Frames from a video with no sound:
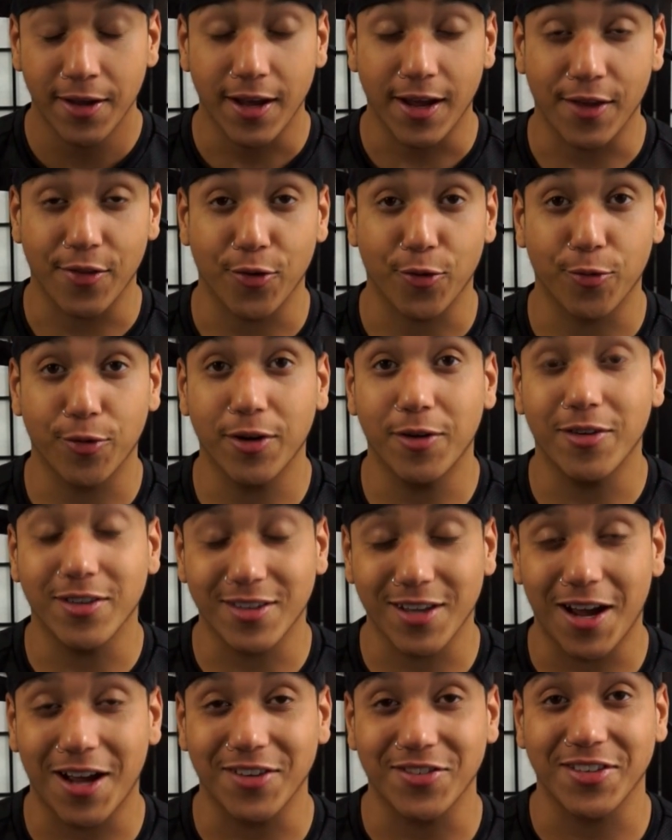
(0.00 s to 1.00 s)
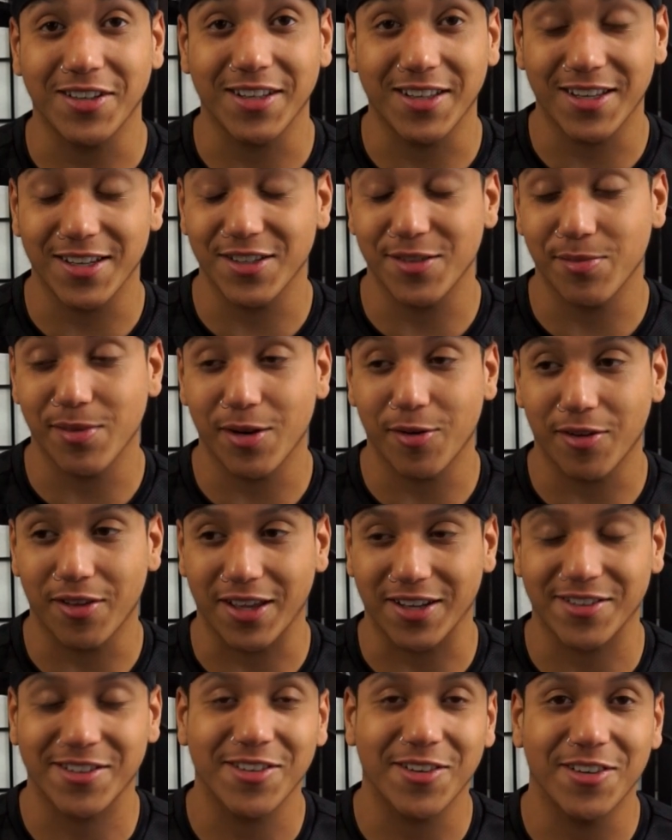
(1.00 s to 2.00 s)
And the real Itachi and Kisame were
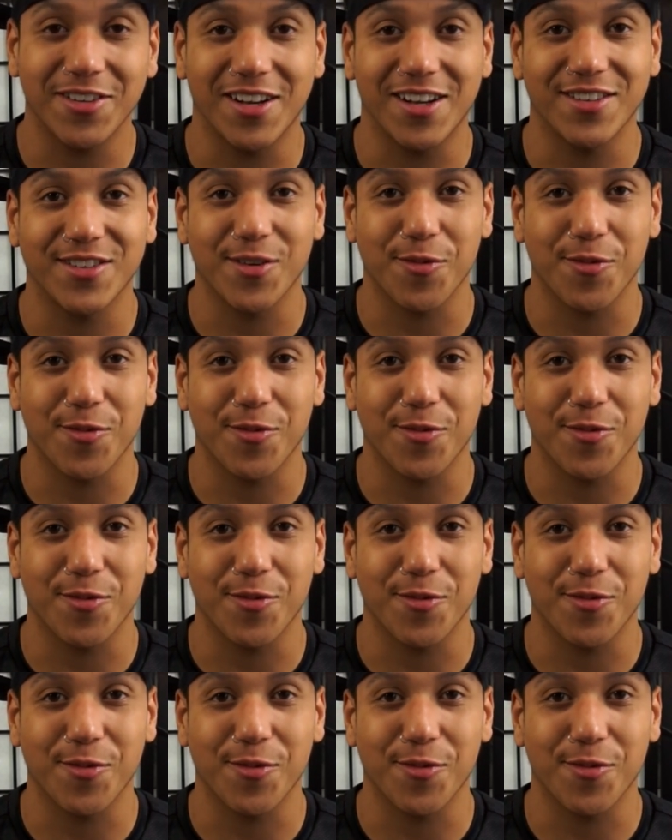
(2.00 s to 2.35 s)
like chilling on